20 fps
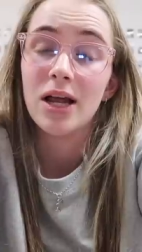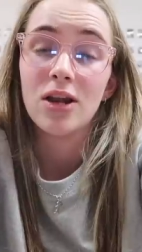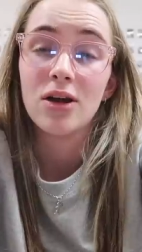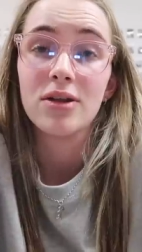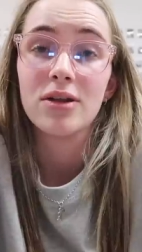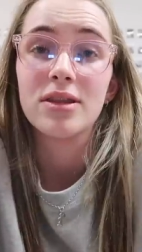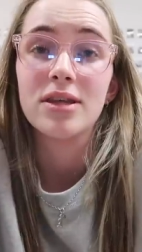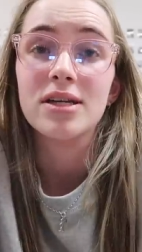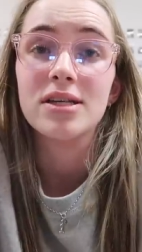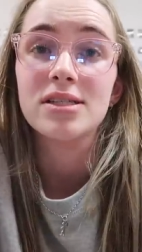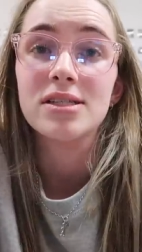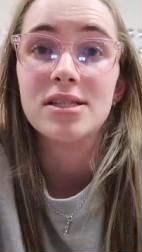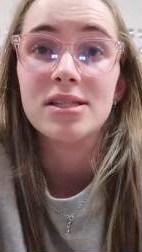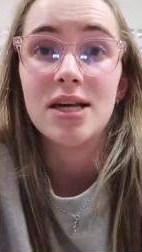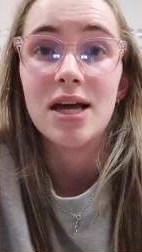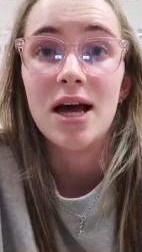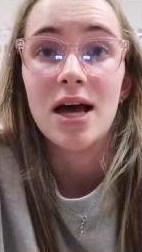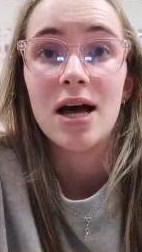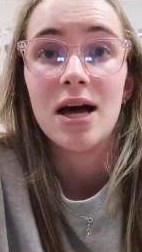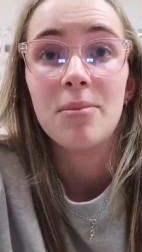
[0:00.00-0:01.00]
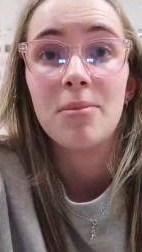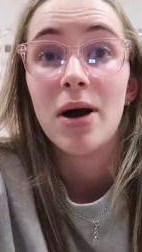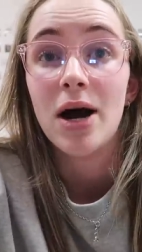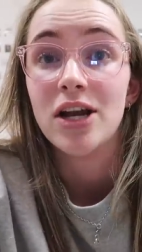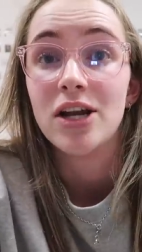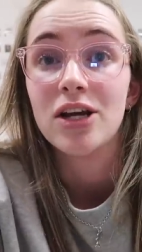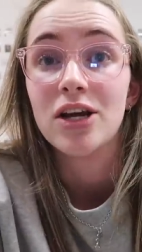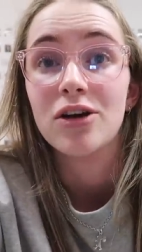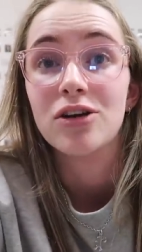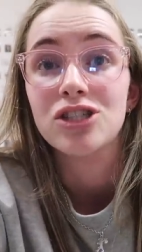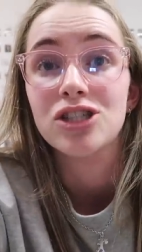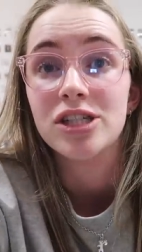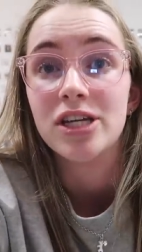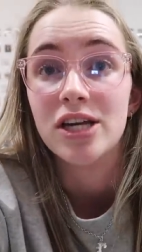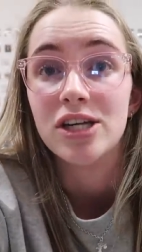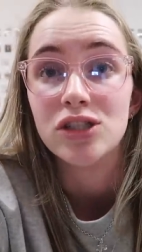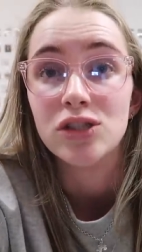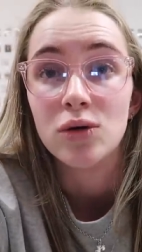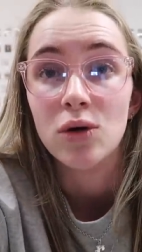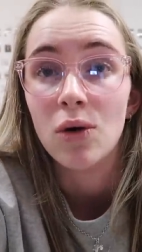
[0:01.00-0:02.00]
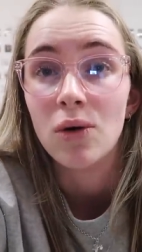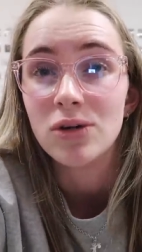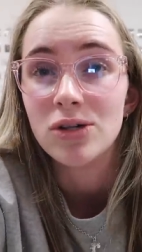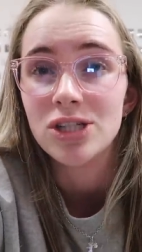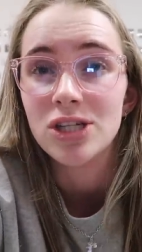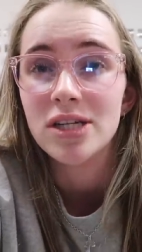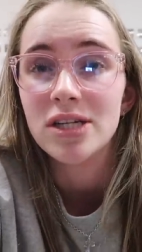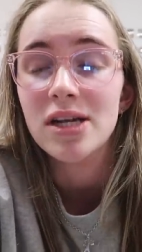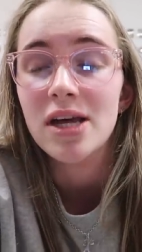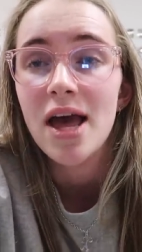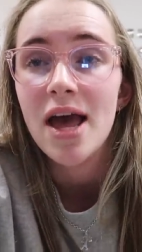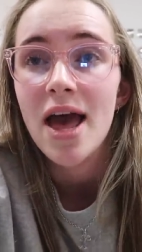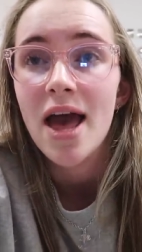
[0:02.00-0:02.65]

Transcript: a lot of things are by negotiation or auction,